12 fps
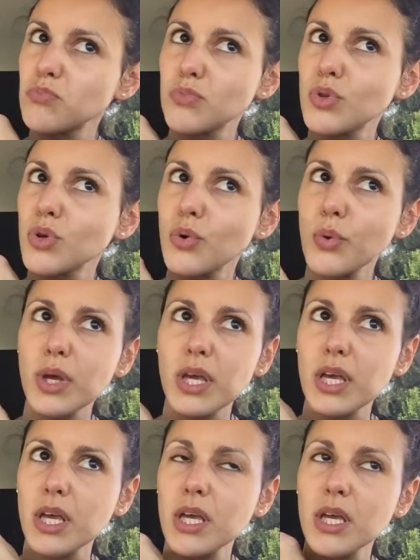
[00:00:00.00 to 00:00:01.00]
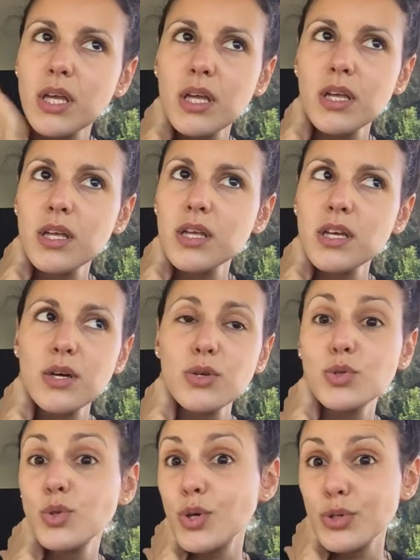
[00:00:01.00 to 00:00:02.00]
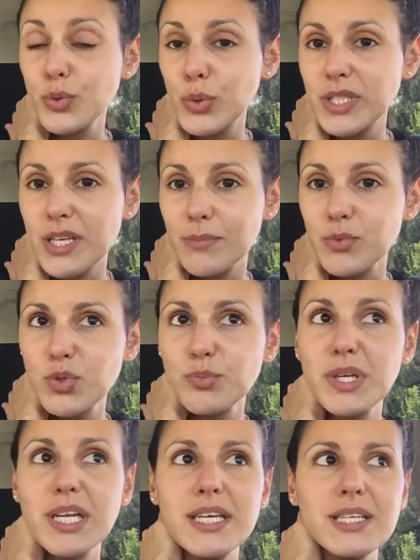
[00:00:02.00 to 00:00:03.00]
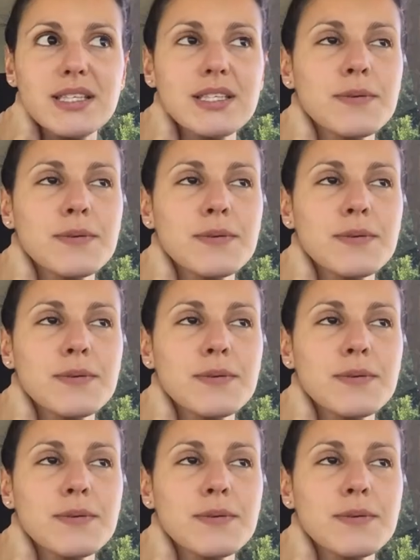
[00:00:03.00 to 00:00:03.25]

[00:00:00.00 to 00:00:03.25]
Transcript: two or three times to be late,